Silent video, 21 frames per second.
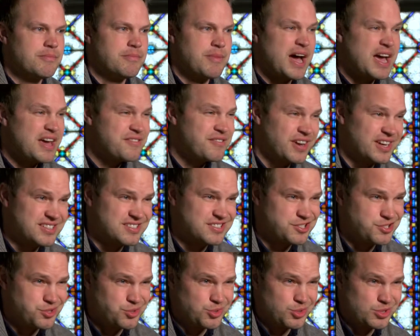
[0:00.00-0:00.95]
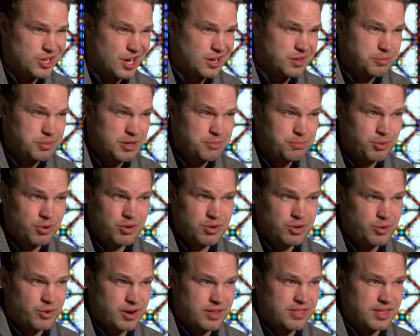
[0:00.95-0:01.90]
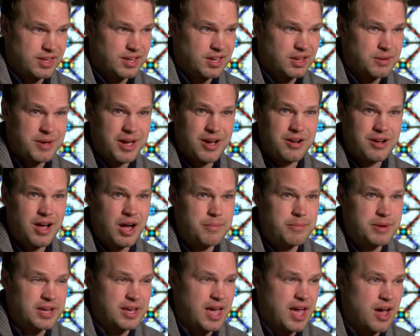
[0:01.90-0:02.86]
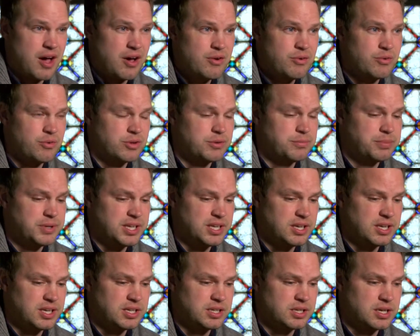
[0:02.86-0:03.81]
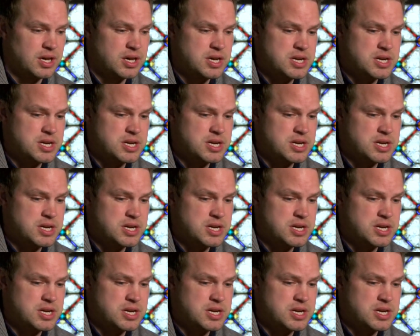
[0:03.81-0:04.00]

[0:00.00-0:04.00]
My advice to young people who are thinking about coming out would be,